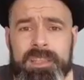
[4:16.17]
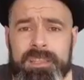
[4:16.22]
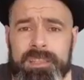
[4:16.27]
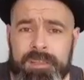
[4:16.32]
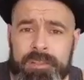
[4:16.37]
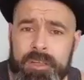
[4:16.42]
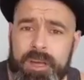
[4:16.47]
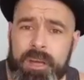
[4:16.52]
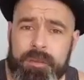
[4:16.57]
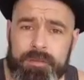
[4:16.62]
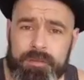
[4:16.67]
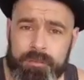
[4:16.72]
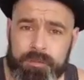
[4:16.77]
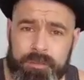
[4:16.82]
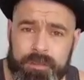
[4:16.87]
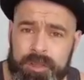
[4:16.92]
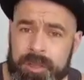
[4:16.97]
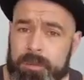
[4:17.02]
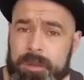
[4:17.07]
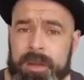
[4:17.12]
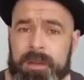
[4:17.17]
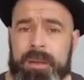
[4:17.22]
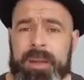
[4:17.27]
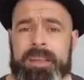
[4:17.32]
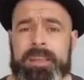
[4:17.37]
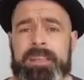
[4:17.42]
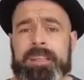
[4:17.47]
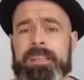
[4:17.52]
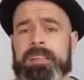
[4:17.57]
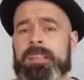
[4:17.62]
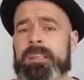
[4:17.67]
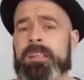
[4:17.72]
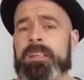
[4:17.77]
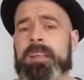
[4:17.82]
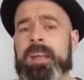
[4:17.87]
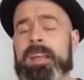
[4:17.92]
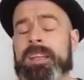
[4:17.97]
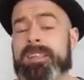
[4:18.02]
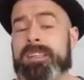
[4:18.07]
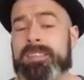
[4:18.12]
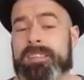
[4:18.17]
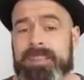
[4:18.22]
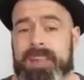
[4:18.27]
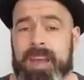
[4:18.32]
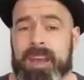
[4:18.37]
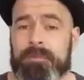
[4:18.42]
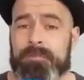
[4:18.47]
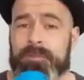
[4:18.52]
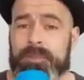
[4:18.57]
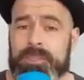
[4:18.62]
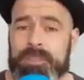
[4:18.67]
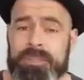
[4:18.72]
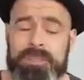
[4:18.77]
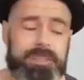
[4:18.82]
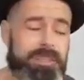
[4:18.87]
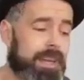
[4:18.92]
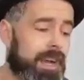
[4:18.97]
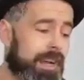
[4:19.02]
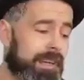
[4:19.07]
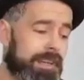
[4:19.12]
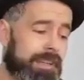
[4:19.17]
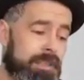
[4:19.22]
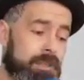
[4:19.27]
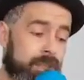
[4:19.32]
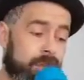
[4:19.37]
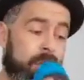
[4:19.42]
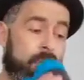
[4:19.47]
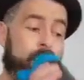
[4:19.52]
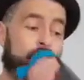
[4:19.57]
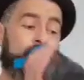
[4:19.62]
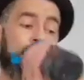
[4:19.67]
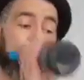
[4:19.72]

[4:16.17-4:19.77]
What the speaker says: And I don't have to worry about any staff, which is nice.